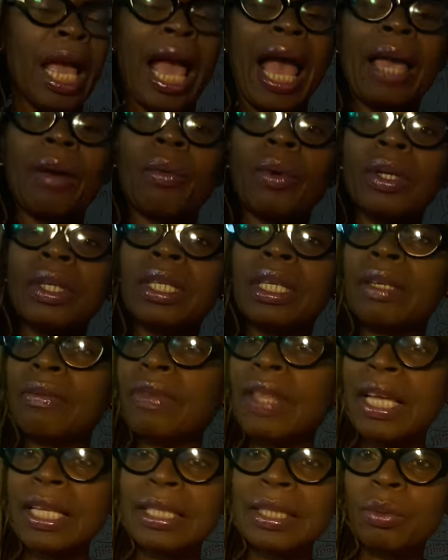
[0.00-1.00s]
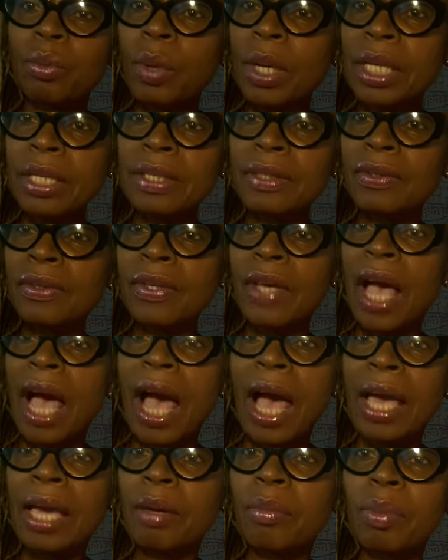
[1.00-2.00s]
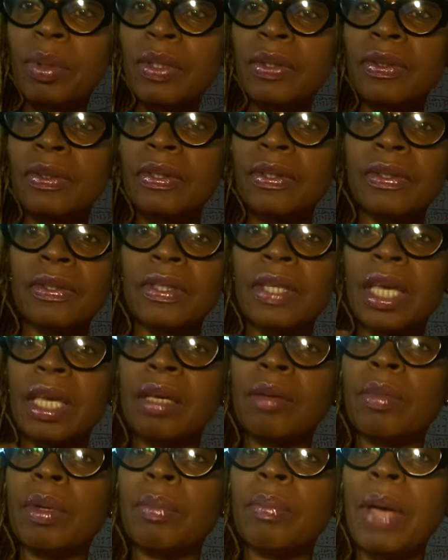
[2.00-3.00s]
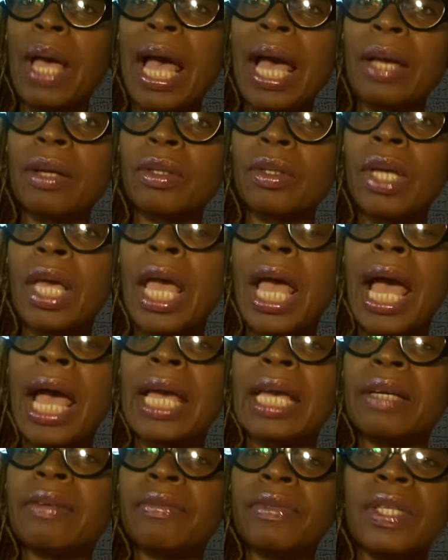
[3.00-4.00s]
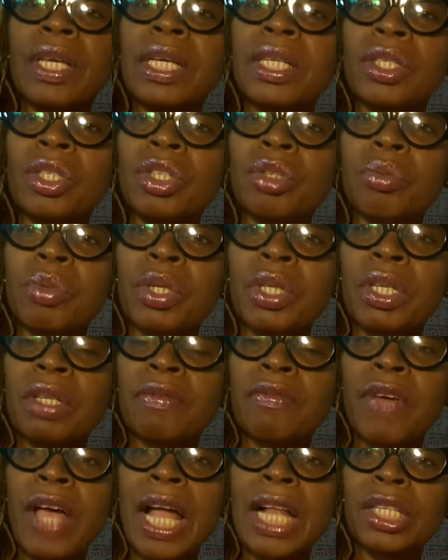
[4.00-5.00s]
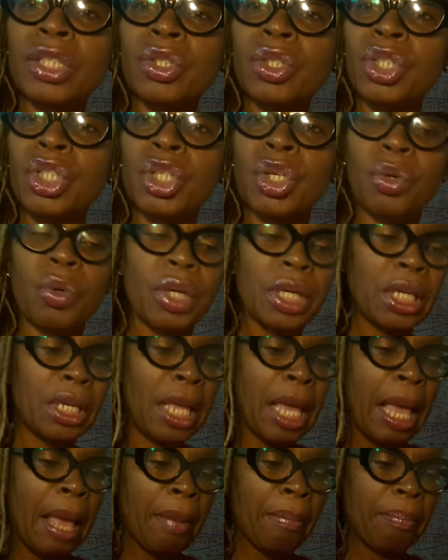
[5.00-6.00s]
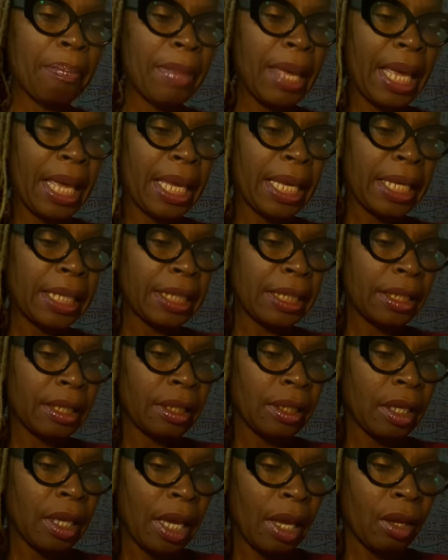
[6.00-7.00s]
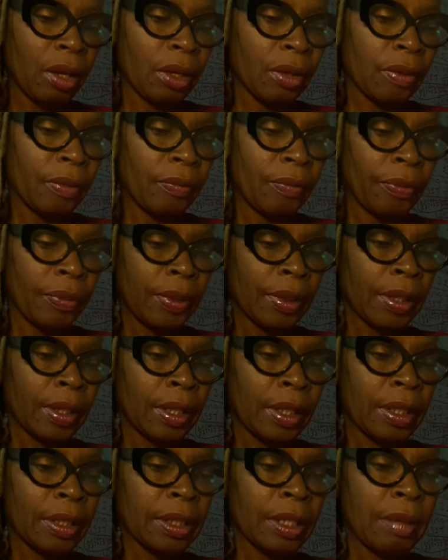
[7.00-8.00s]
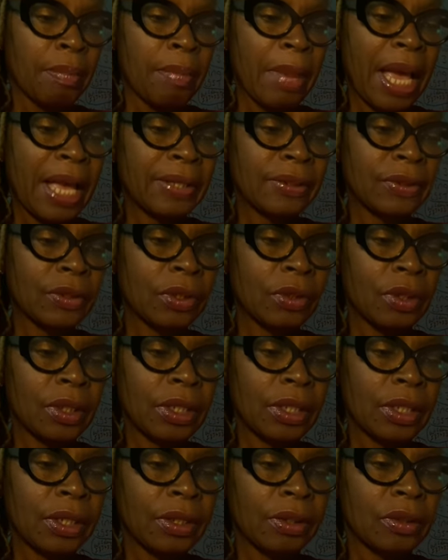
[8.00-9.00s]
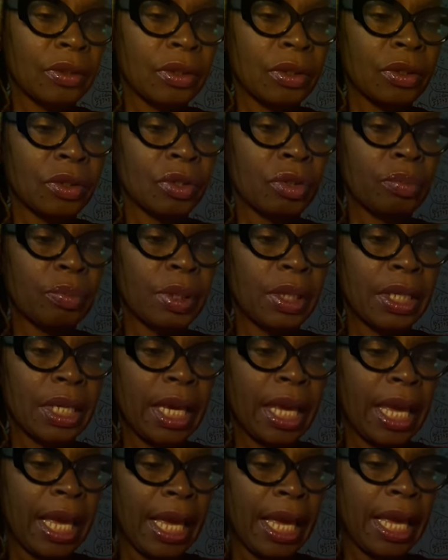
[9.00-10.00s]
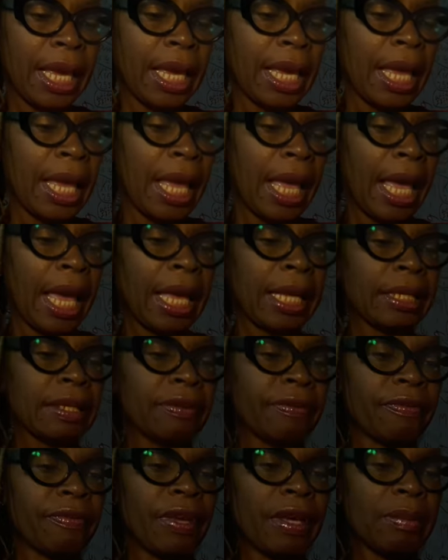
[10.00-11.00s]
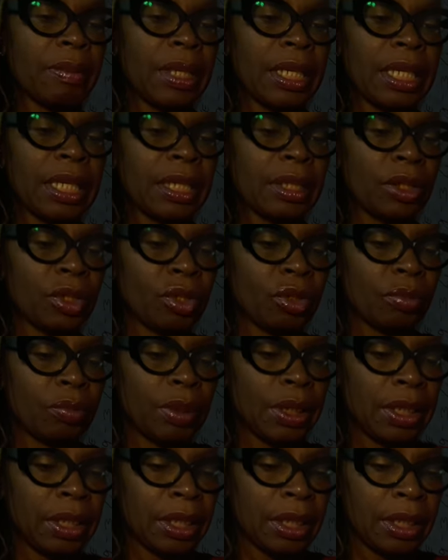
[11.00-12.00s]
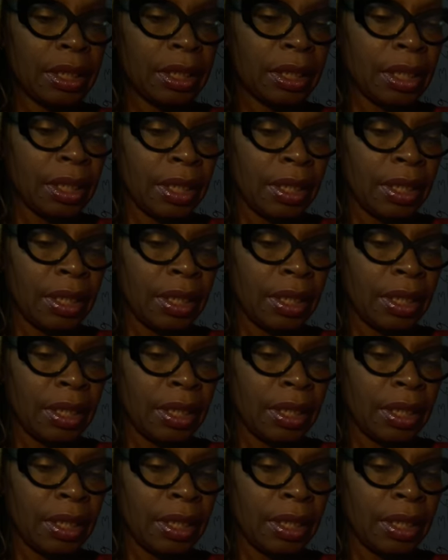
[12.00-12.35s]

I wonder if that's where the tie business came about. I have done numerical values showing men, the masculine to be here and the feminine to be